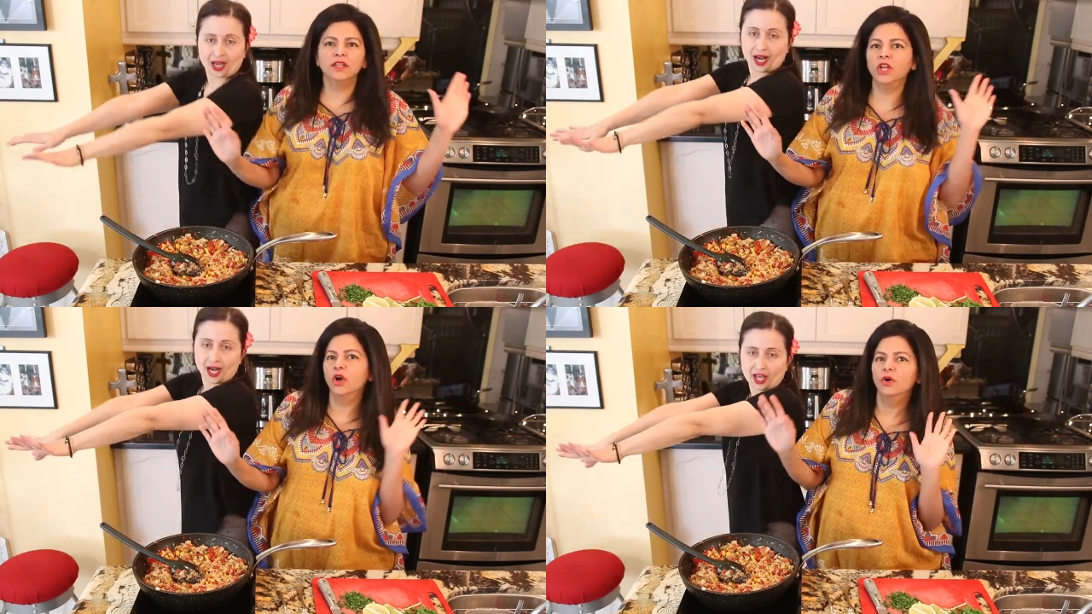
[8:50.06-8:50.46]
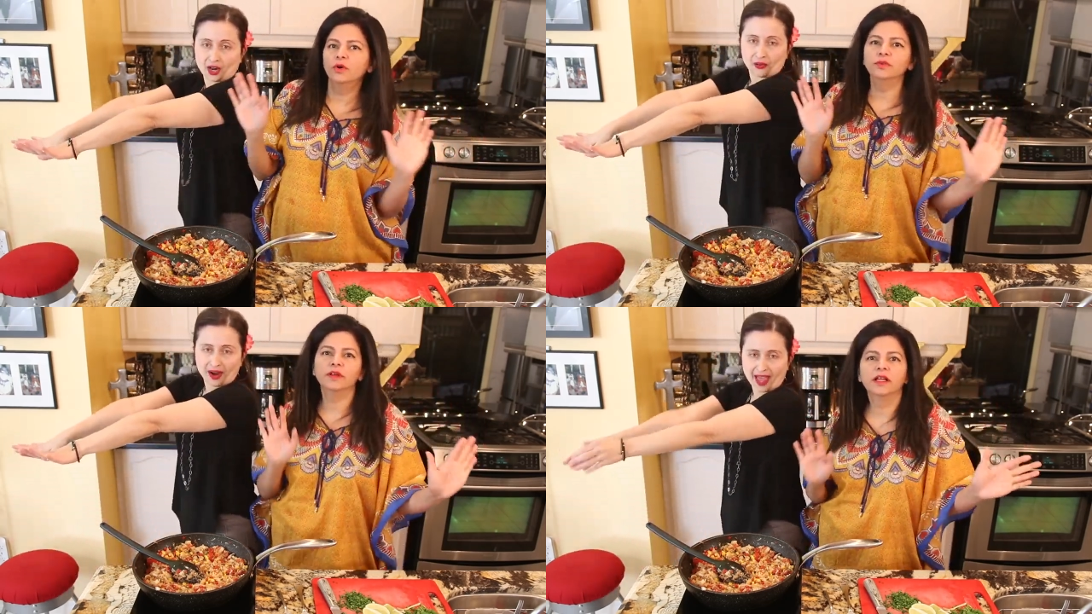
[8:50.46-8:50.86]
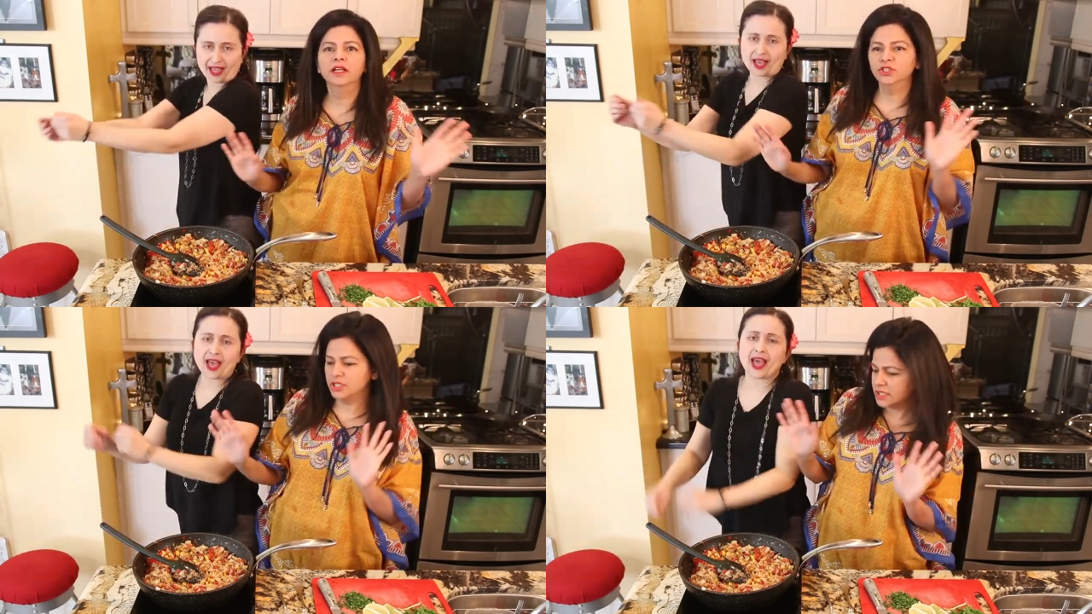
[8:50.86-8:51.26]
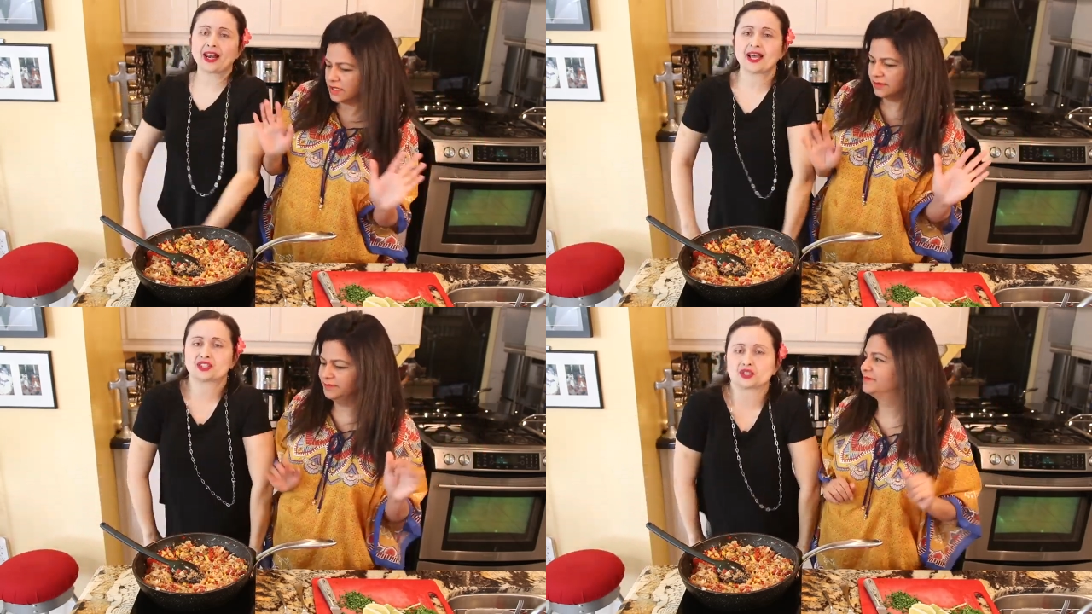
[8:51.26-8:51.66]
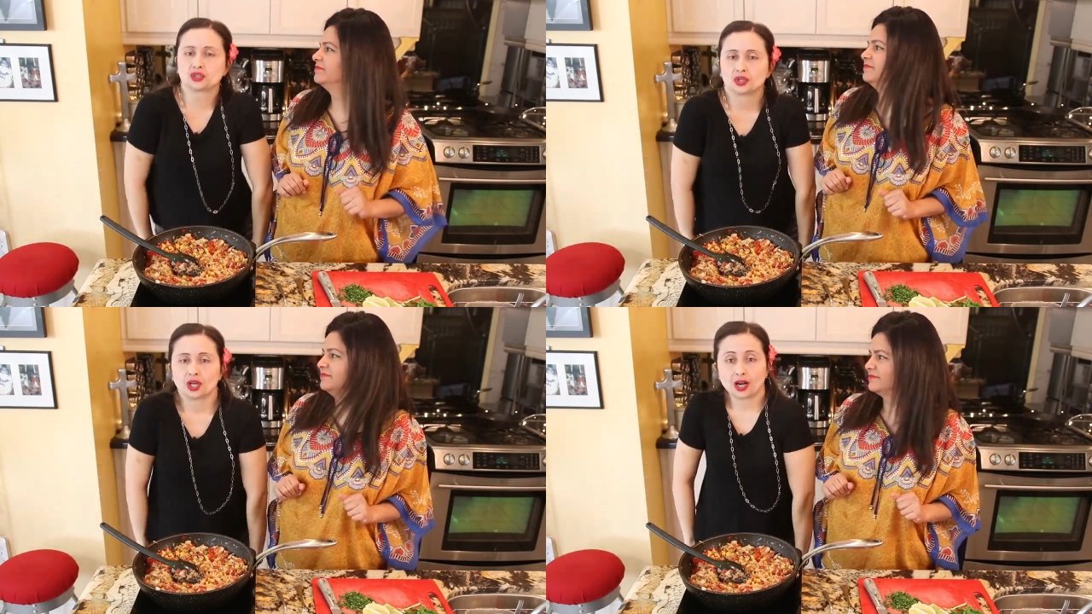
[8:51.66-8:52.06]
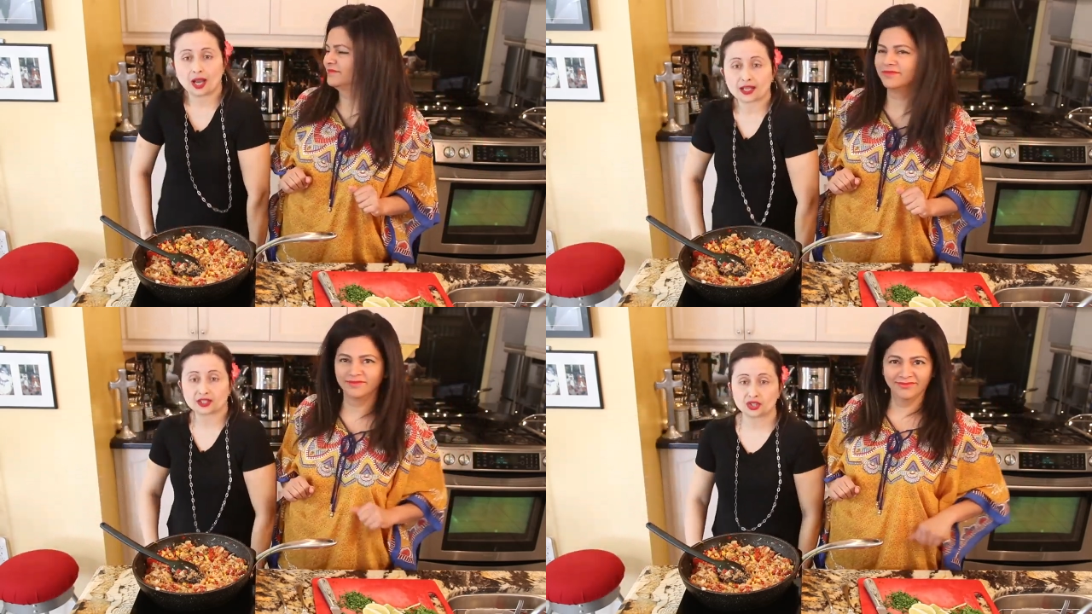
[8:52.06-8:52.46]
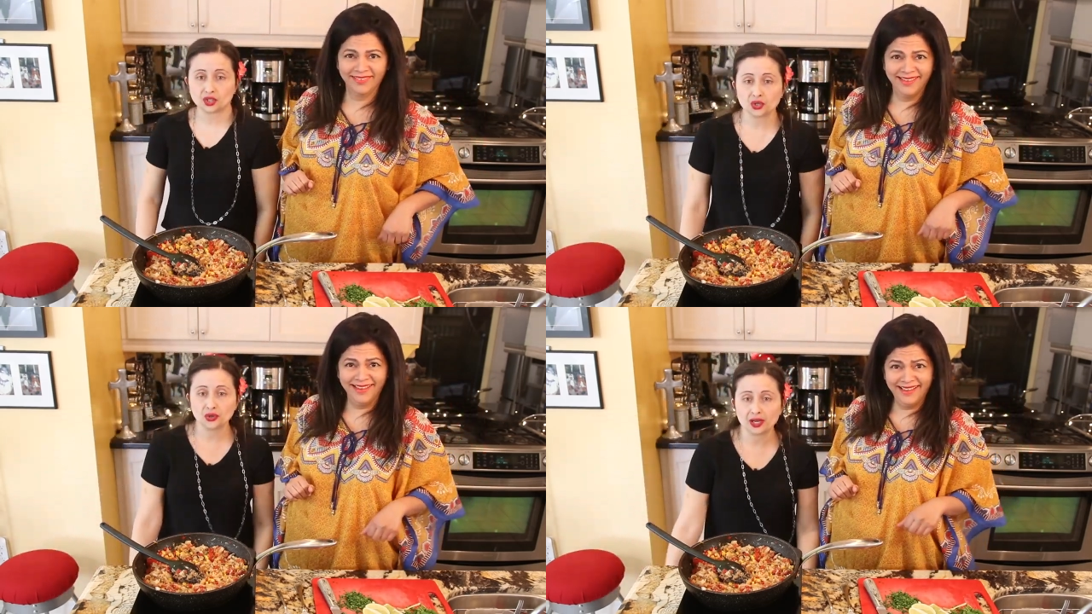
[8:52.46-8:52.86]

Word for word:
Speaker 1: little reggae. Let's let's do